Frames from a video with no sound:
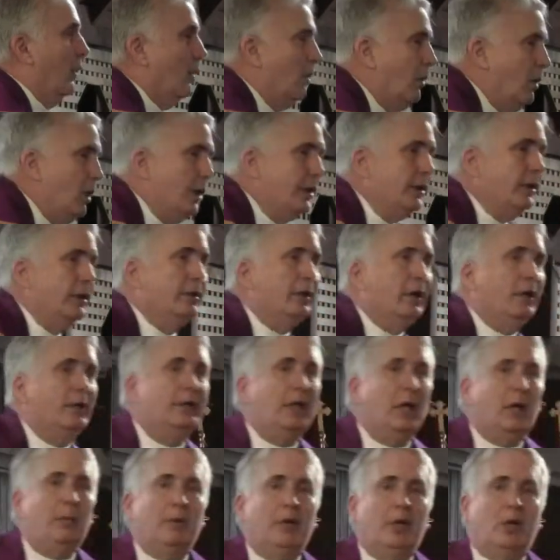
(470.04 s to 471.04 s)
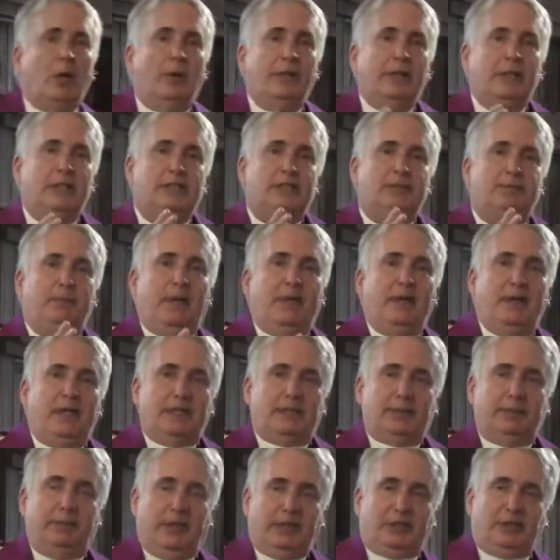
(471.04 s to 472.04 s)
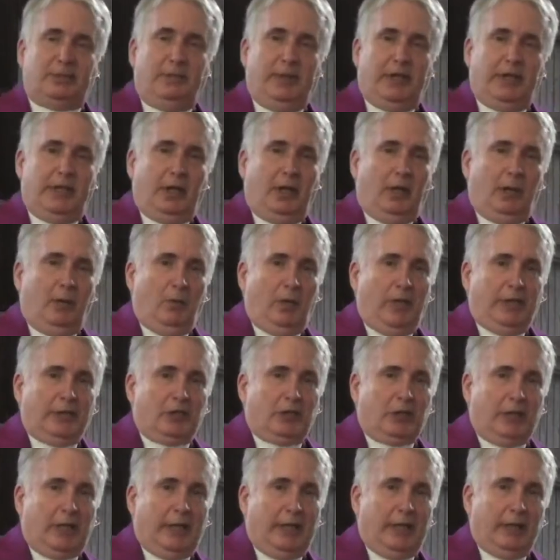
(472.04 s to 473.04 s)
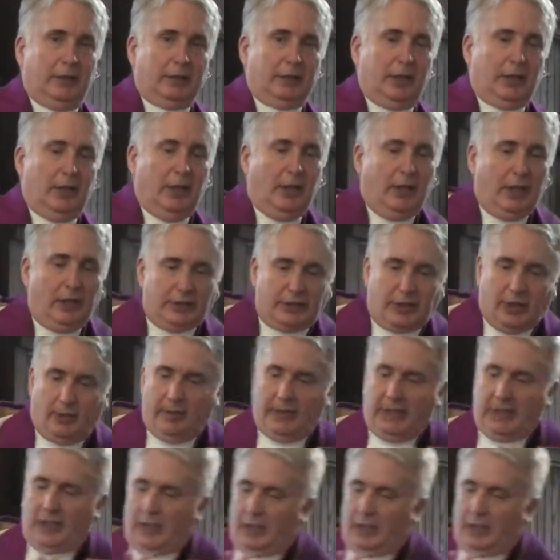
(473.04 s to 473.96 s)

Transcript: or, you know, now we're going to spend this much money on one child. So we